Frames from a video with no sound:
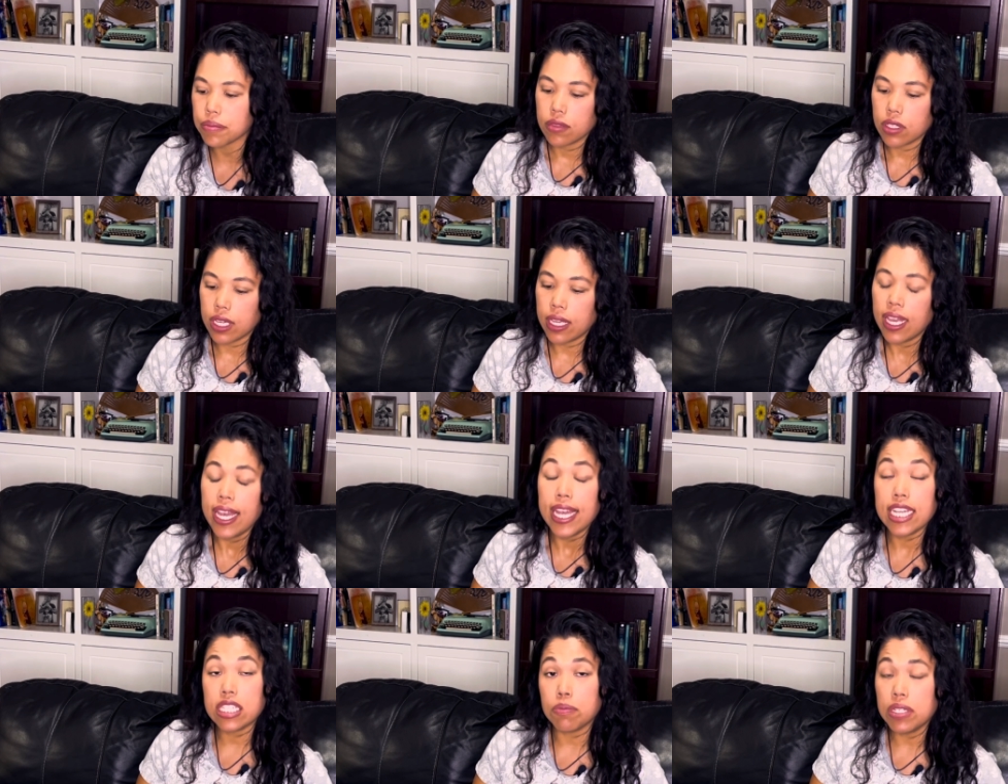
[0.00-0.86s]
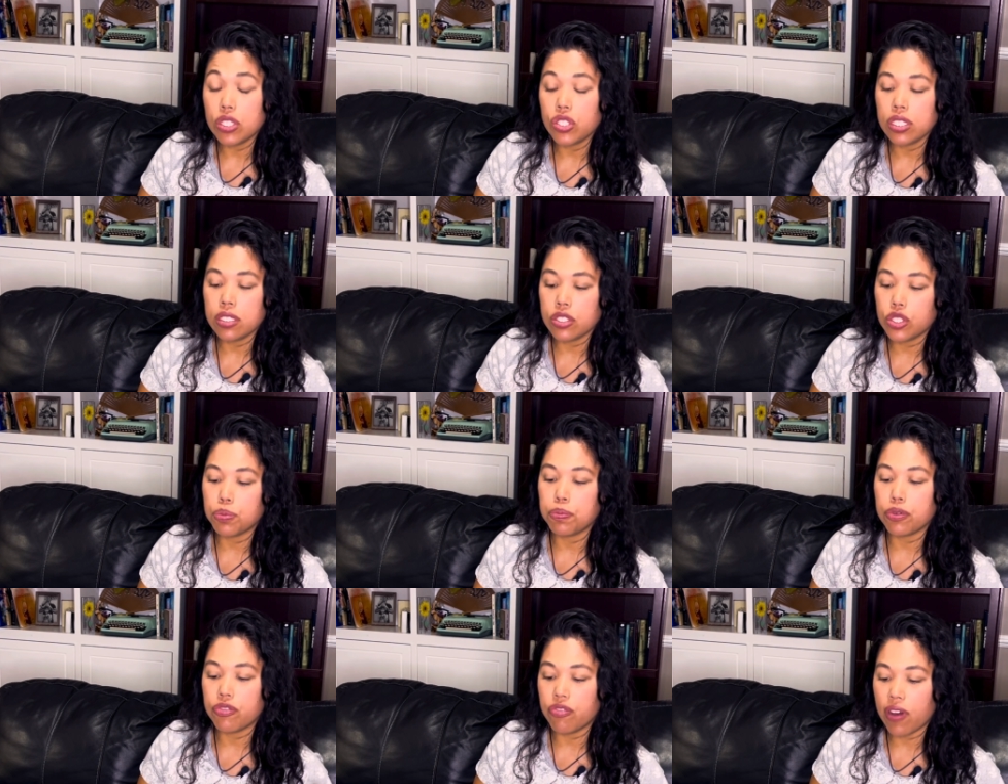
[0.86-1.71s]
Okay. Its mission is to
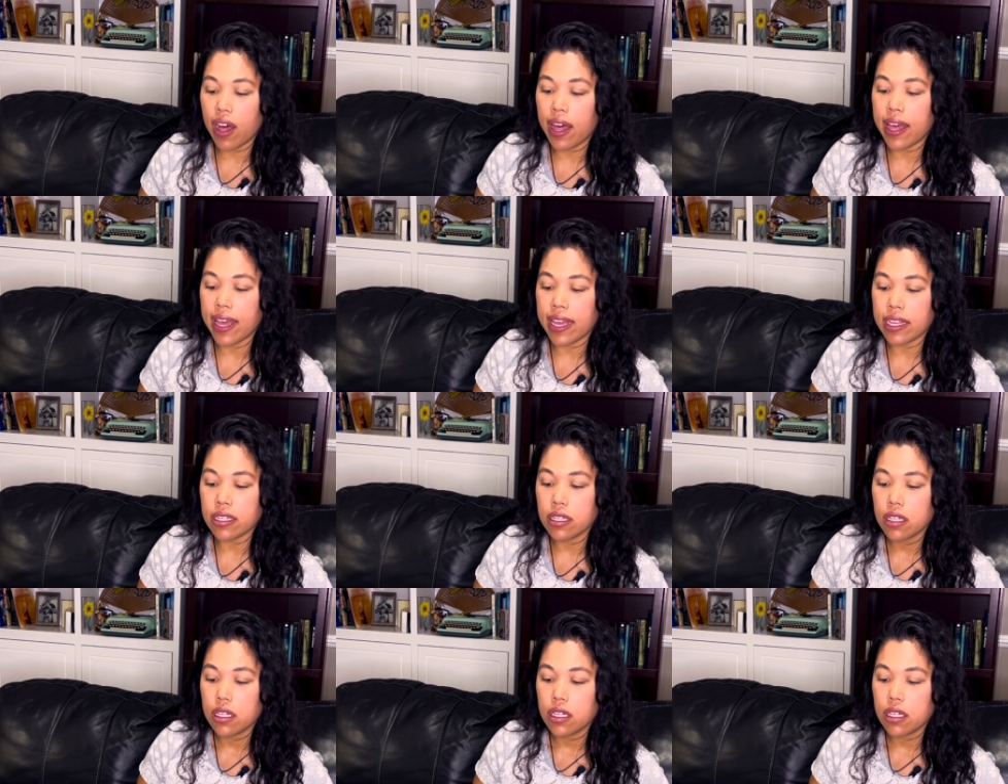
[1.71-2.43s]
provide